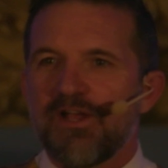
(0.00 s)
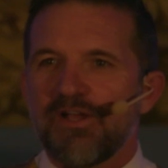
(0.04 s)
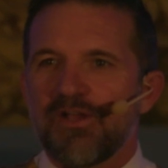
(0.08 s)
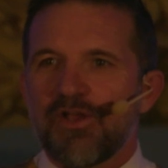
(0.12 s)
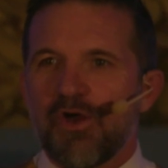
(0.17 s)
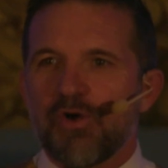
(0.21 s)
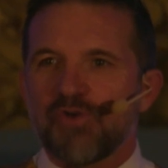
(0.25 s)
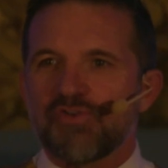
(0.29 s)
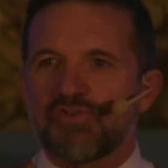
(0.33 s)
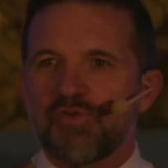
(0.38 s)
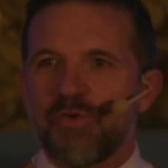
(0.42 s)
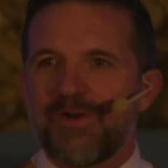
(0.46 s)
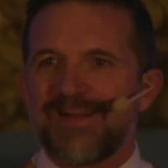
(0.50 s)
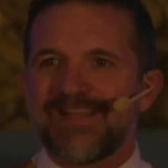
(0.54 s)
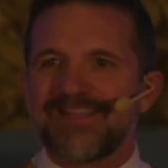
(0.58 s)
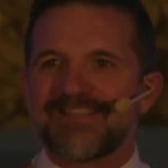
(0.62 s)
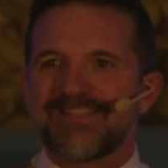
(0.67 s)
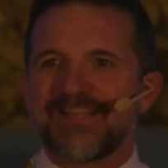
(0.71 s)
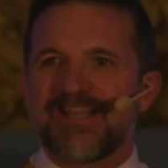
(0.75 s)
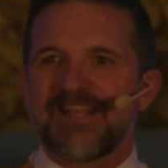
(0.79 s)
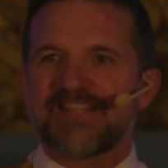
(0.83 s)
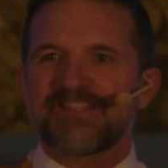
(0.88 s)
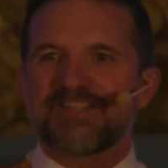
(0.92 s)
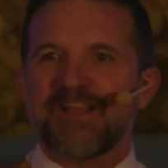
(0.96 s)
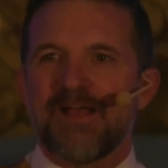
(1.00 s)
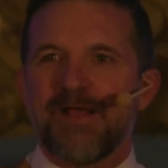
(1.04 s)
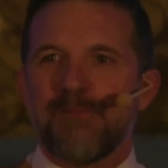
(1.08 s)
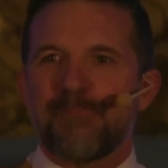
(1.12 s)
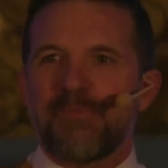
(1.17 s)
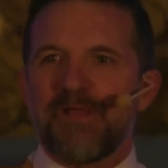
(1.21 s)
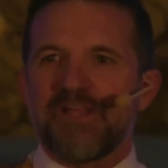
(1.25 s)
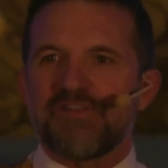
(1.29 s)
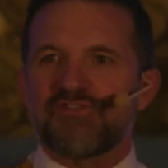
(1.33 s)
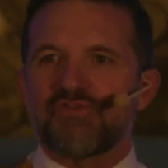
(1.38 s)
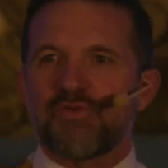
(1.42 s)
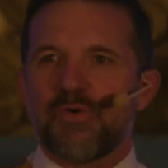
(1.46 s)
go 26,
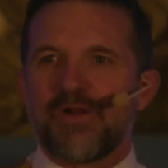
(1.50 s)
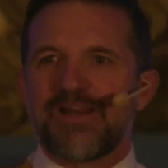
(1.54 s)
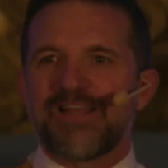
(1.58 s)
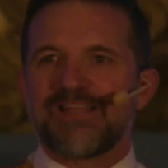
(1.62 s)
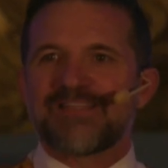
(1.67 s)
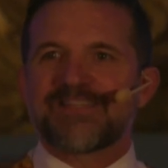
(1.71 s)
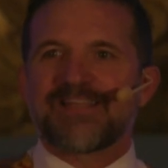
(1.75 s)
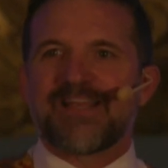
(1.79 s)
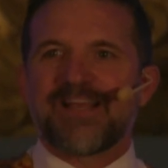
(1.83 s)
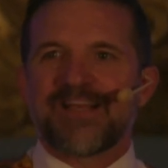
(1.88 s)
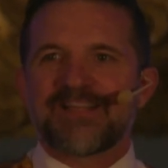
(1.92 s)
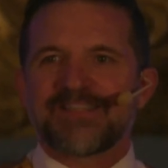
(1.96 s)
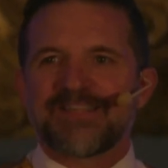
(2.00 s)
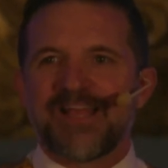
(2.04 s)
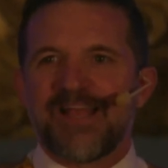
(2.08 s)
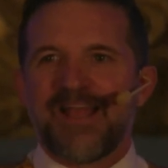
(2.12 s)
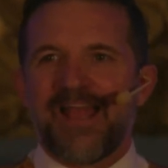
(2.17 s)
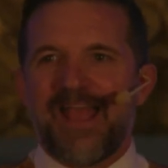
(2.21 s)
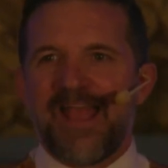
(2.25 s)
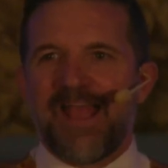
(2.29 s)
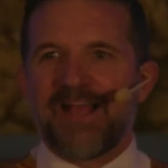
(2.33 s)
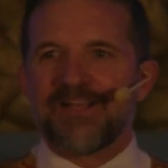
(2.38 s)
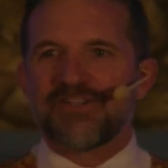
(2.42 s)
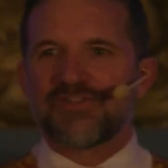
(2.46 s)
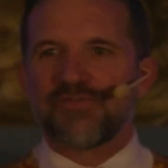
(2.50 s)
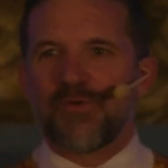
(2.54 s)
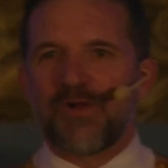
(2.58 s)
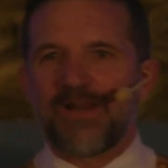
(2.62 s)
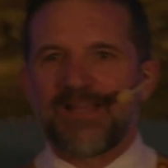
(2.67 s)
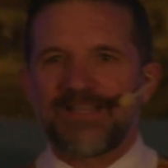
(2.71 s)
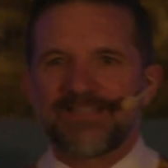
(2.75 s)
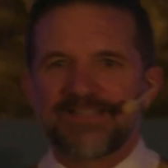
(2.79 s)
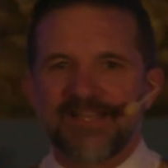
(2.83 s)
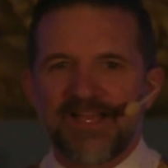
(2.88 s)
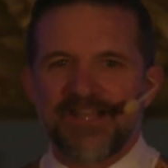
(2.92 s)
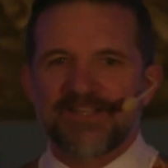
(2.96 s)
bid 26, and
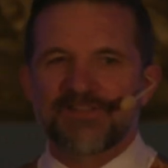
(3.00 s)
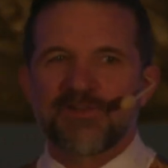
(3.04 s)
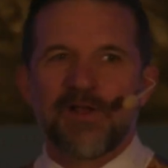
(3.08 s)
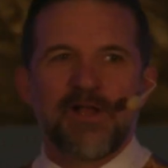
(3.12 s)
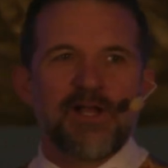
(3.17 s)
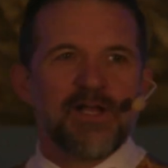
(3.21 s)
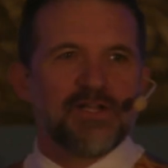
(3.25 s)
26,